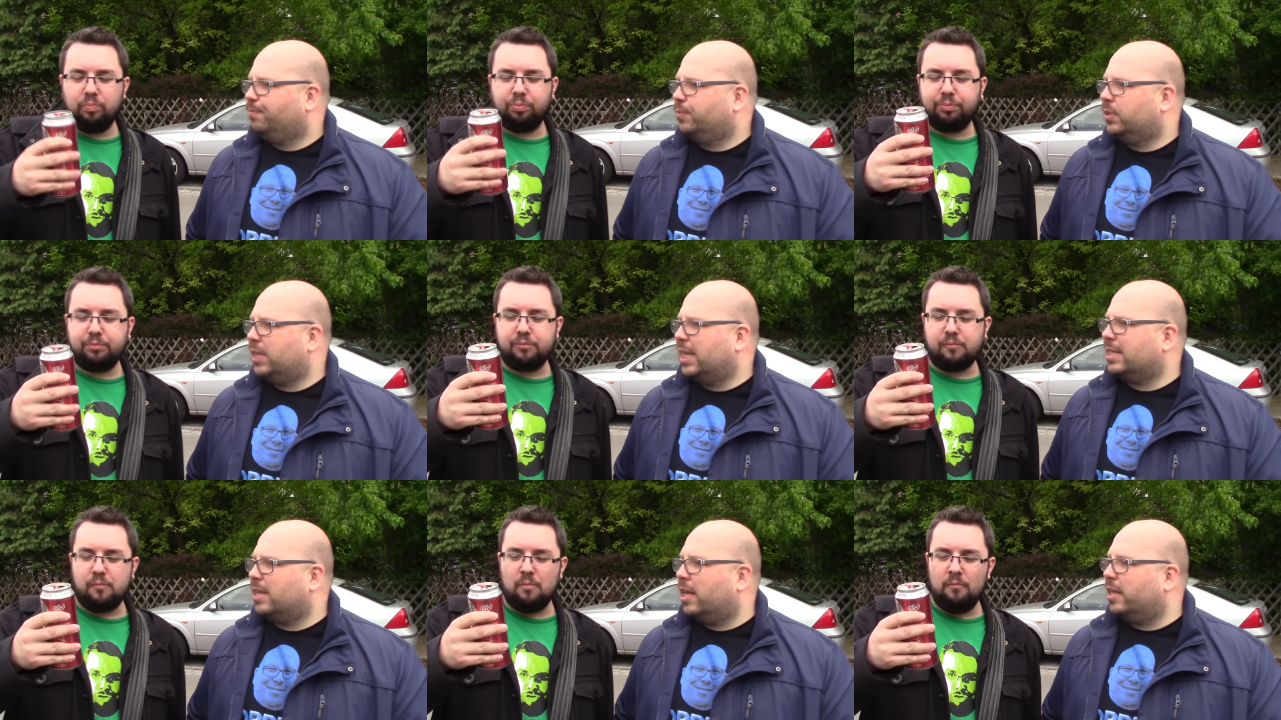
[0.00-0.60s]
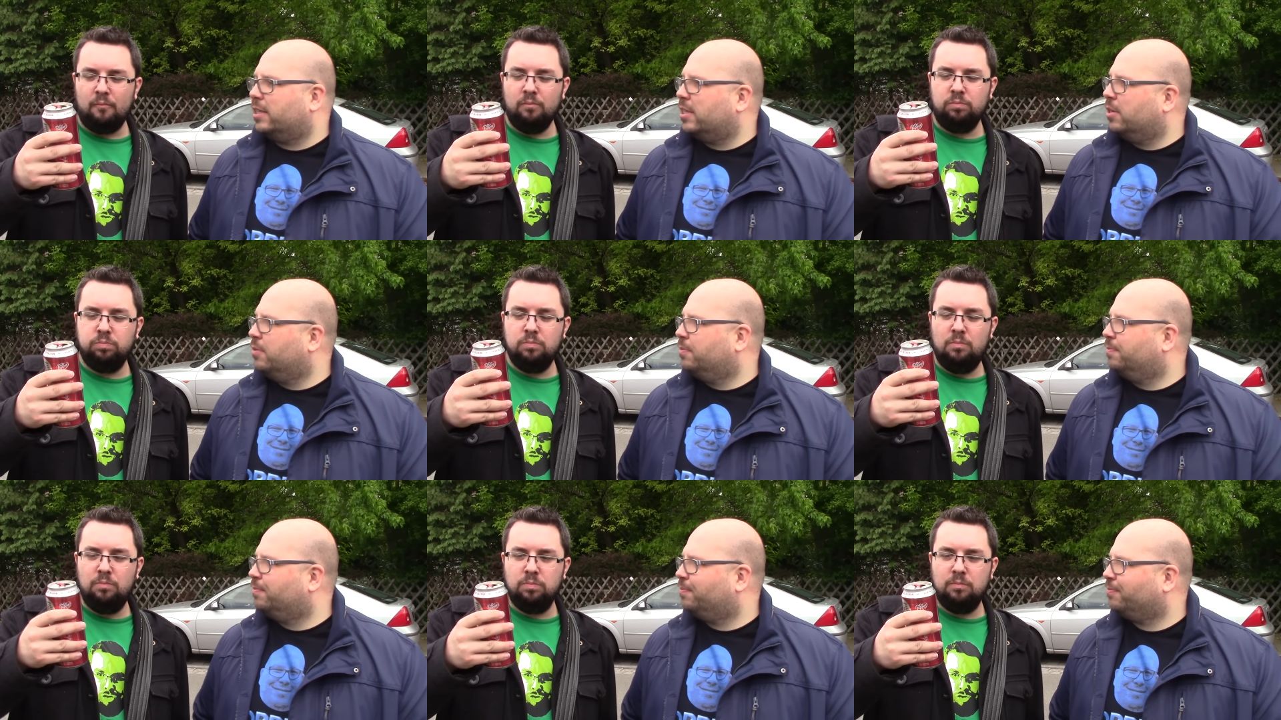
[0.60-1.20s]
Speaker 1: Tastes like it too.
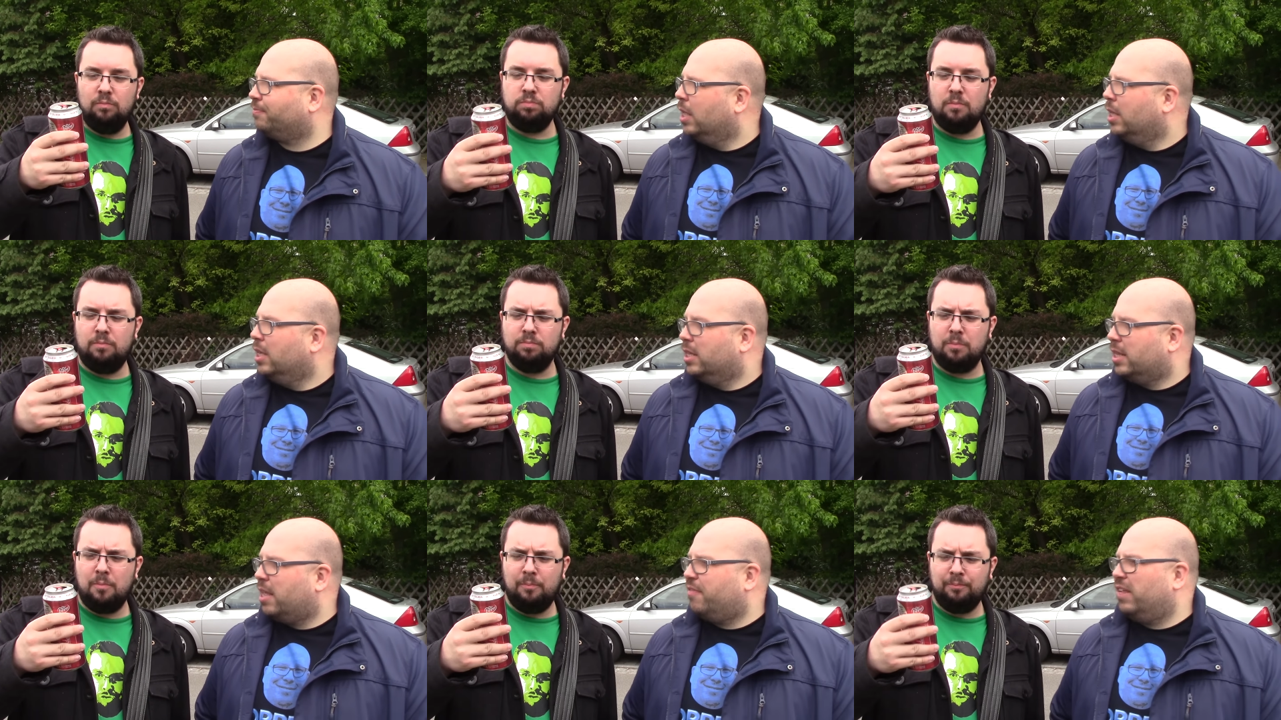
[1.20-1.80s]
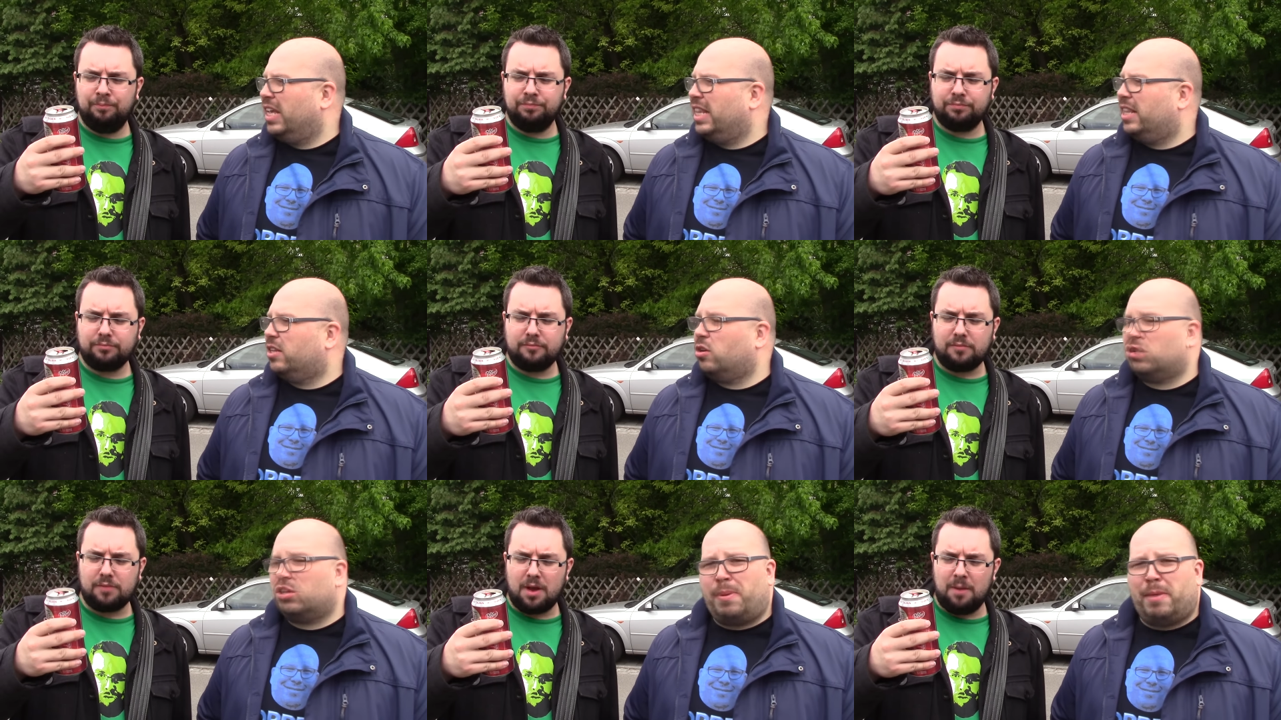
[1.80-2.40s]
Definitely getting the
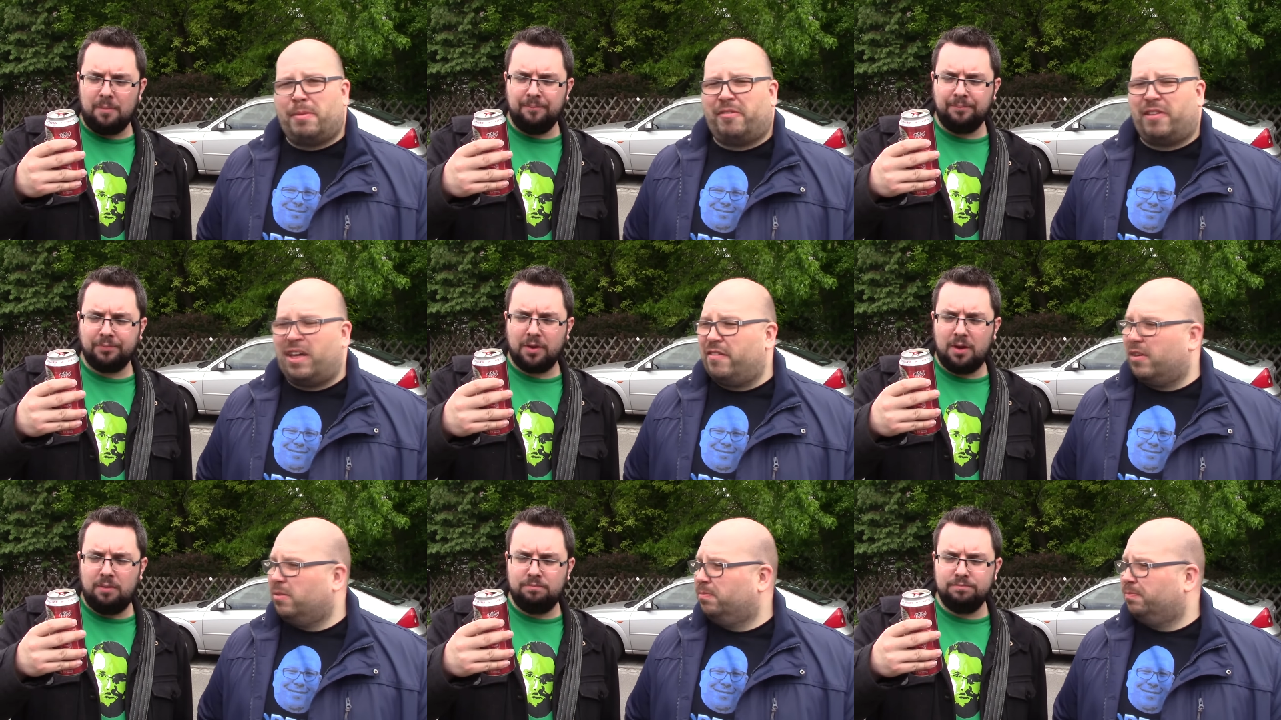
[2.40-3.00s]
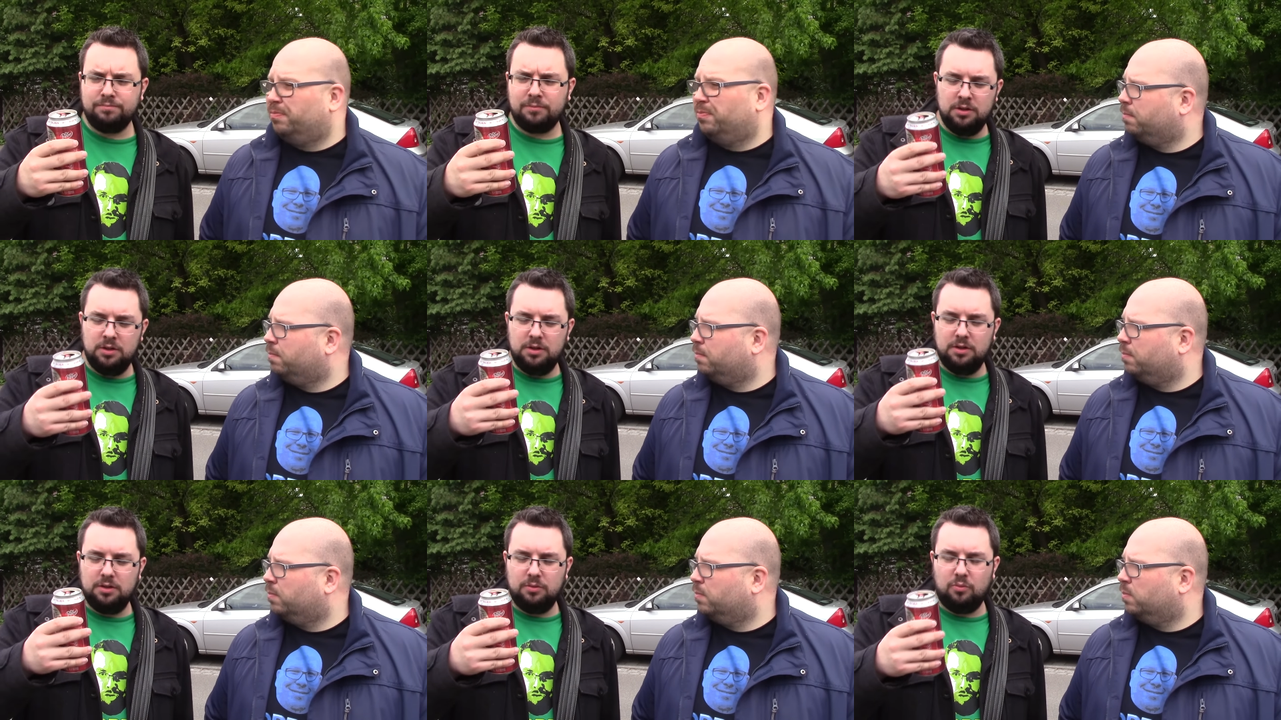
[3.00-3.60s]
Dr Pepper flavour.
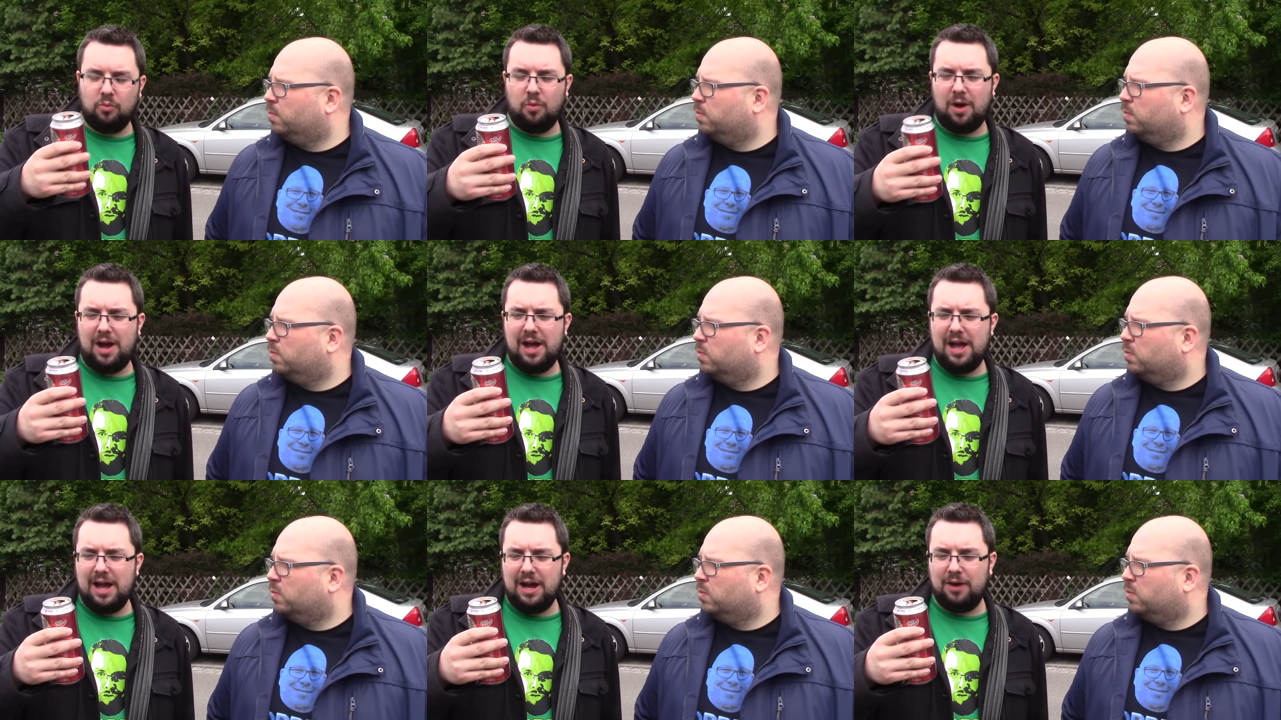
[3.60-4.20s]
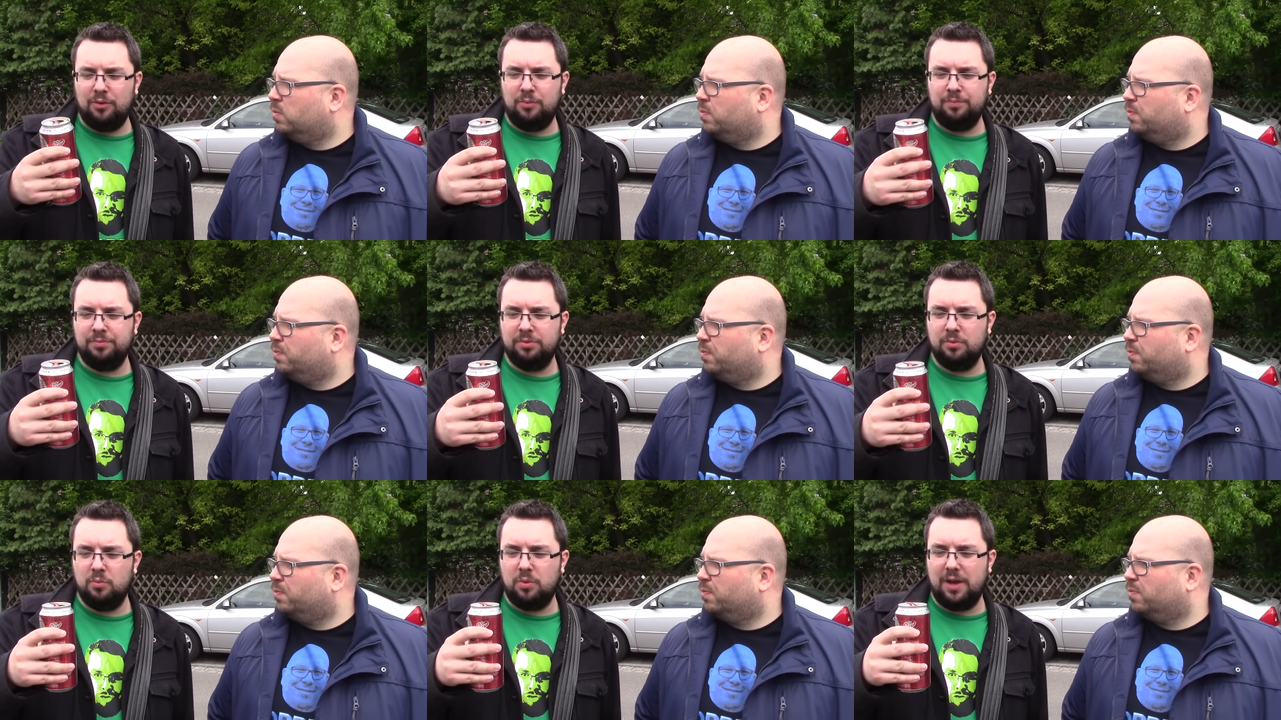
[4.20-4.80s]
Wow!
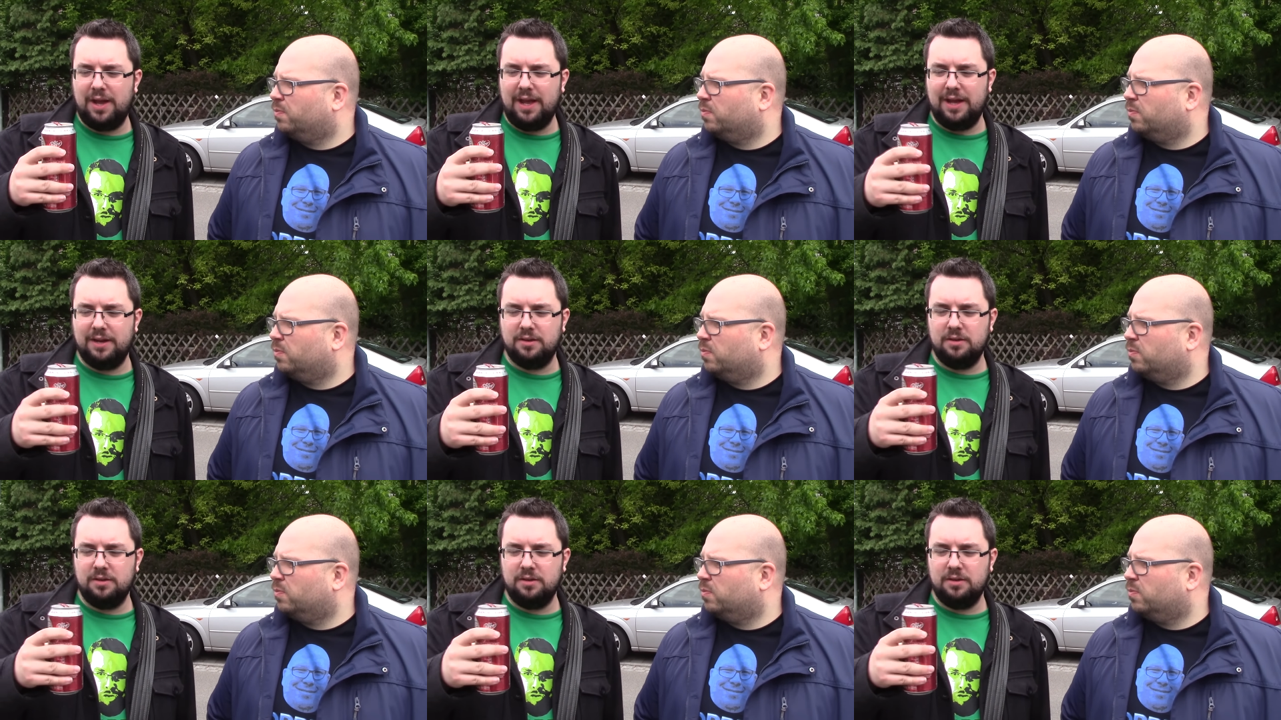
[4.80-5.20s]
Weird.